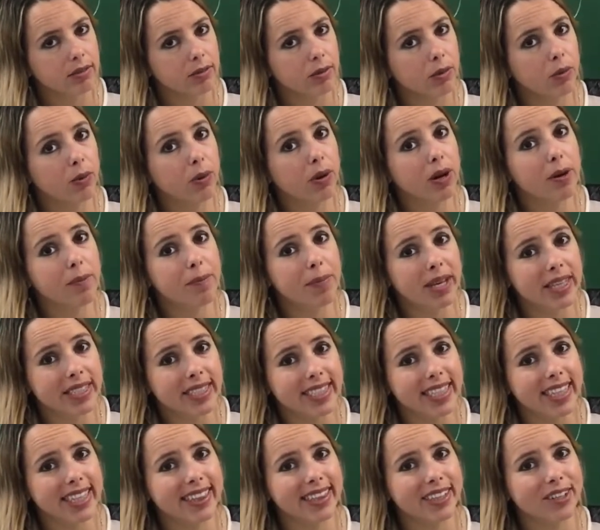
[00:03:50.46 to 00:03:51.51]
We're
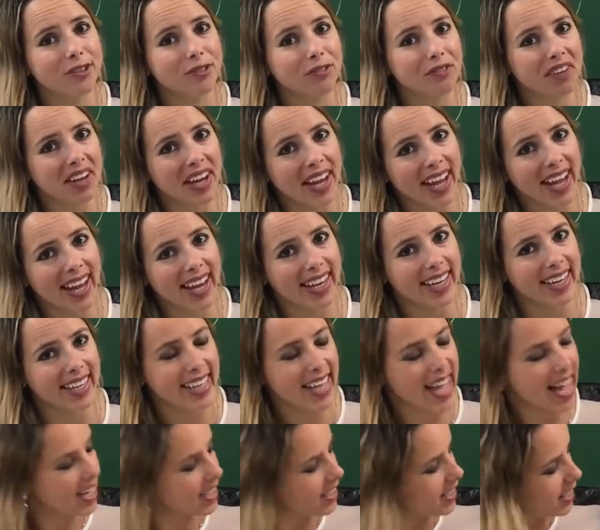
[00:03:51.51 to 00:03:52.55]
missing the rain,
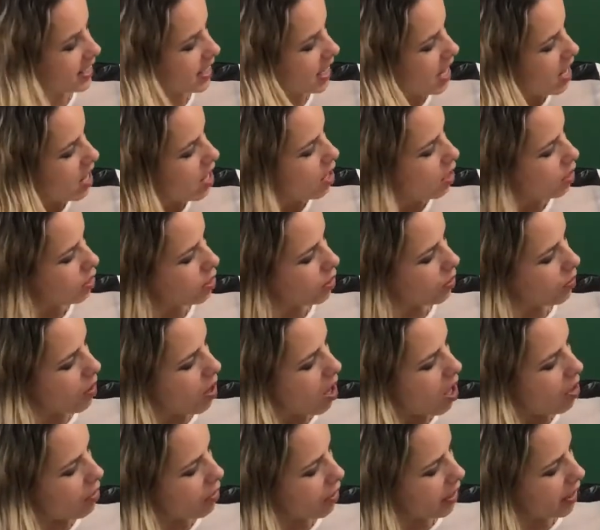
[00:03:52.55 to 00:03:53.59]
yes. So
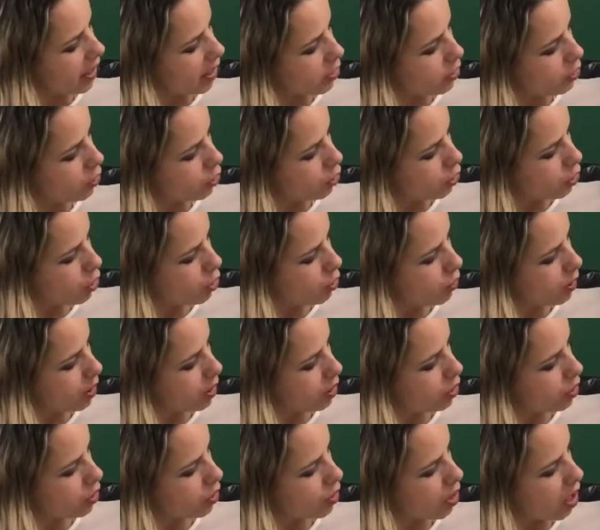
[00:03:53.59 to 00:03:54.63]
all you need to do
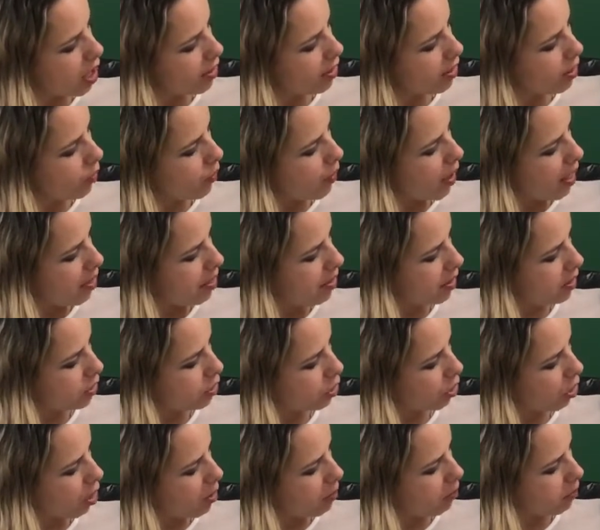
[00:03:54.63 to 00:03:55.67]
is draw the weather
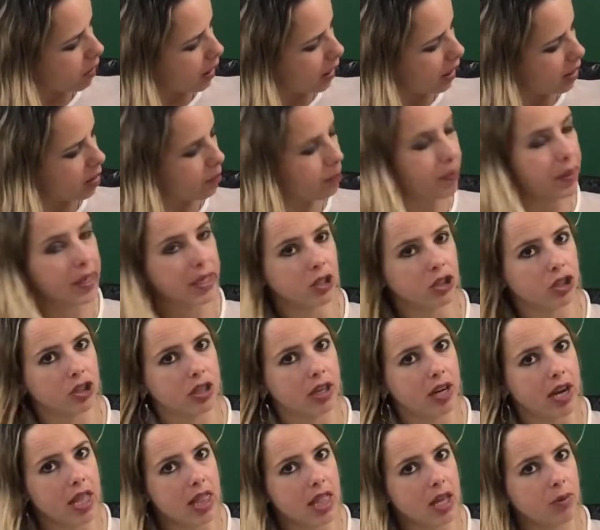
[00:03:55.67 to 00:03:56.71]
to complete the picture,
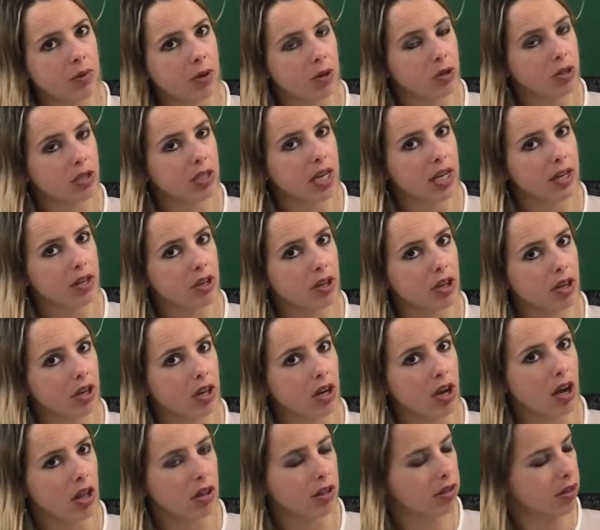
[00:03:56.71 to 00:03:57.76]
and then when you're done, you're going to
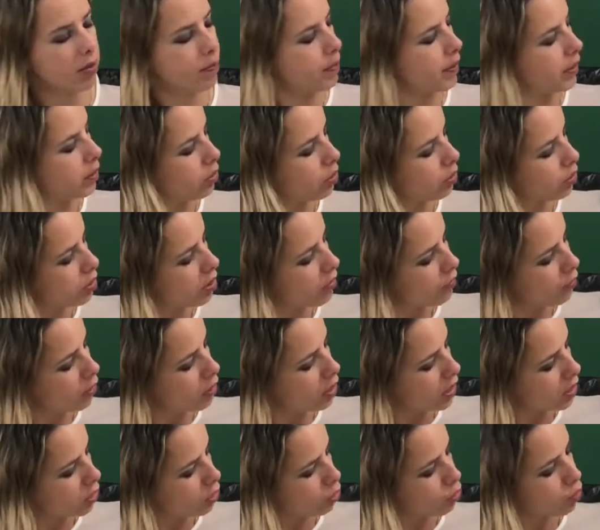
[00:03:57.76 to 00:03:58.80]
color the picture. So if you
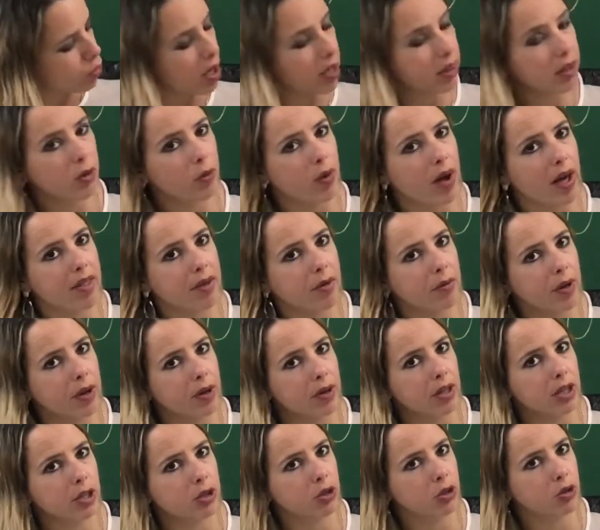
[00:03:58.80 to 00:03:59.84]
need to draw the weather, what do
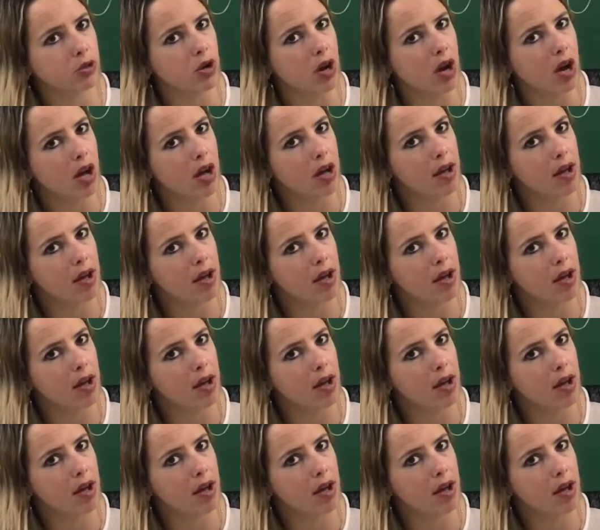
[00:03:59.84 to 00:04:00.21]
you need to draw?